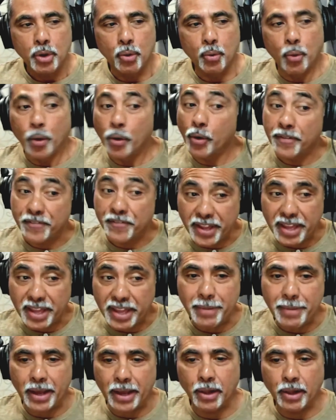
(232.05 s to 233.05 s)
where a
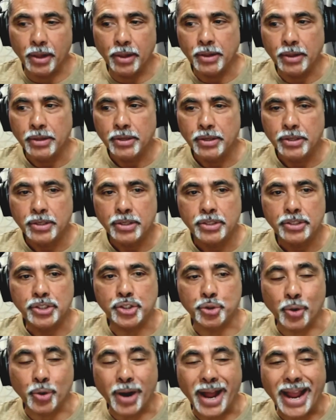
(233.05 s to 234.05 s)
female
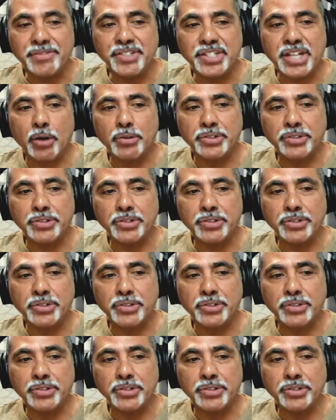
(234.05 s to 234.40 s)
drives